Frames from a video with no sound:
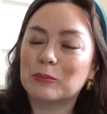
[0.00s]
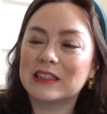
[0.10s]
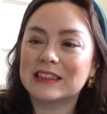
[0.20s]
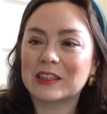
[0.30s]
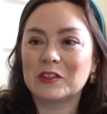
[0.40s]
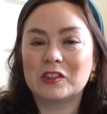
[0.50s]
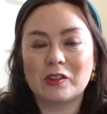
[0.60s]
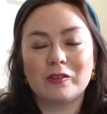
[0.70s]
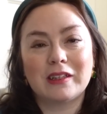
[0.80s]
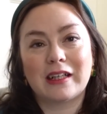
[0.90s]
but it's
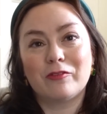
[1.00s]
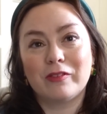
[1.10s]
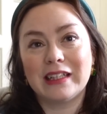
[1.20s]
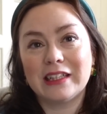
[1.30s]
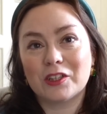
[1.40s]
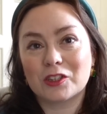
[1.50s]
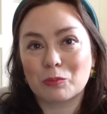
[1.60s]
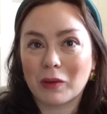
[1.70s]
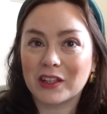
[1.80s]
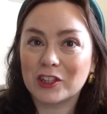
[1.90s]
also a really good
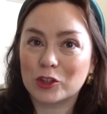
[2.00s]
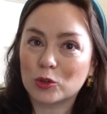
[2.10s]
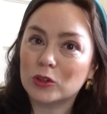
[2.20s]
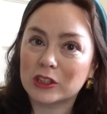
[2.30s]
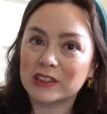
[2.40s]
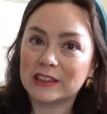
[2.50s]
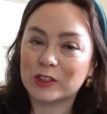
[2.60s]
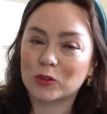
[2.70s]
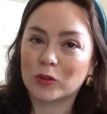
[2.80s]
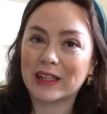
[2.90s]
mother-daughter
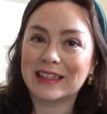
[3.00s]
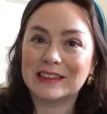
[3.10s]
story,